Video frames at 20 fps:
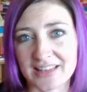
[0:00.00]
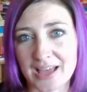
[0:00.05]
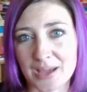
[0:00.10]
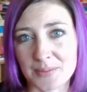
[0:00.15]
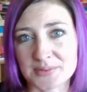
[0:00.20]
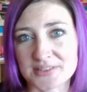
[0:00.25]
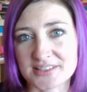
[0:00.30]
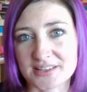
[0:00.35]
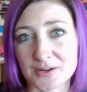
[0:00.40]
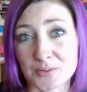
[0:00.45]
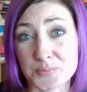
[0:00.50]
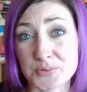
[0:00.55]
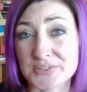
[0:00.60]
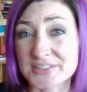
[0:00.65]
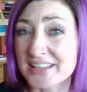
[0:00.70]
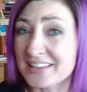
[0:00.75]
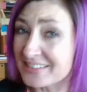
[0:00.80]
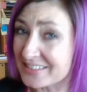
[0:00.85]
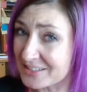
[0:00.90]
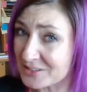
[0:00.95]
lab is going to
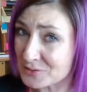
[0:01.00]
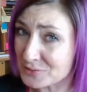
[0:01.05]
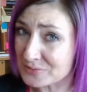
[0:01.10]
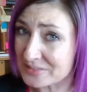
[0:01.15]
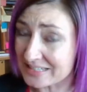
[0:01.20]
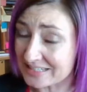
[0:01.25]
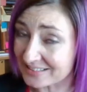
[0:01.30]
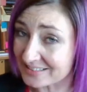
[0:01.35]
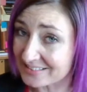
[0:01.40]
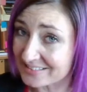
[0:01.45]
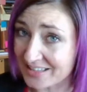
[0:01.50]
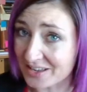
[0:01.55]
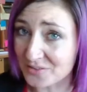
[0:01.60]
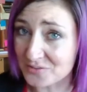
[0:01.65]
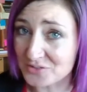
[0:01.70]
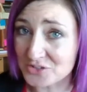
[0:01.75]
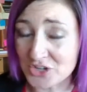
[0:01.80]
present a unique set of